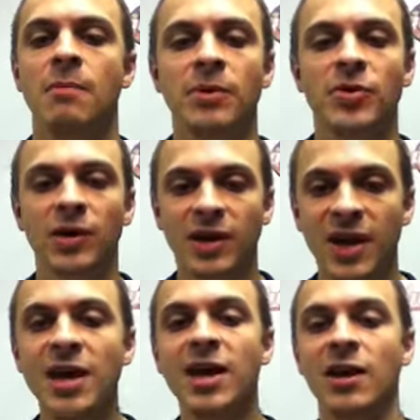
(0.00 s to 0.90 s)
but the
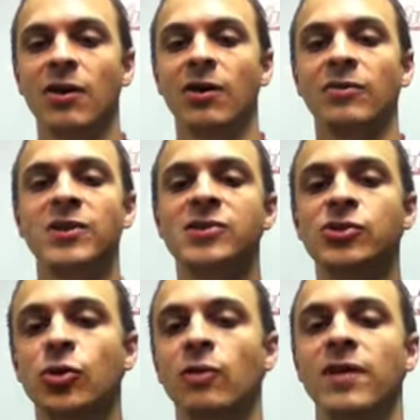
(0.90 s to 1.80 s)
key here, and this
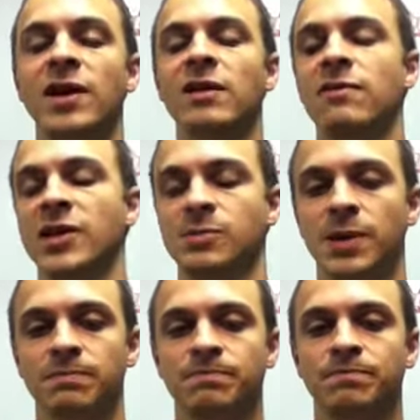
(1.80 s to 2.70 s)
is true of any investment,